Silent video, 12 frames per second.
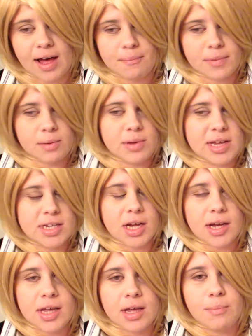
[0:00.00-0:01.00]
I'm gonna be
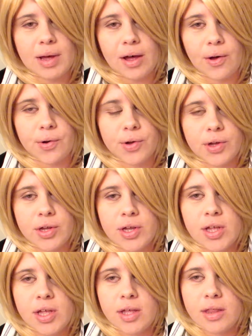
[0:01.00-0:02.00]
talking about
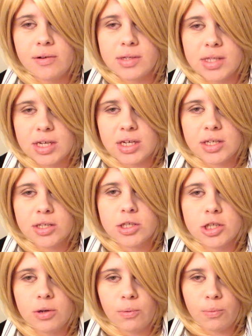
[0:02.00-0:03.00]
those
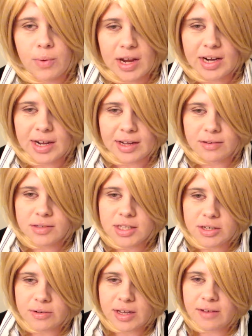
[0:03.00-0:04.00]
things right now.
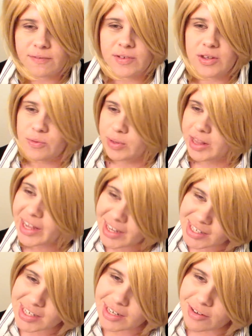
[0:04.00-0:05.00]
So if you would like
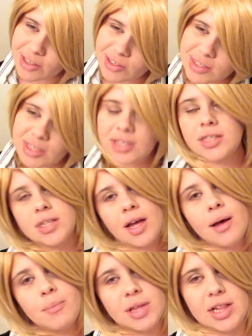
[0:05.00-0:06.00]
to hear those things,
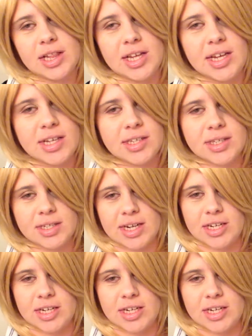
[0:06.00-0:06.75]
please stay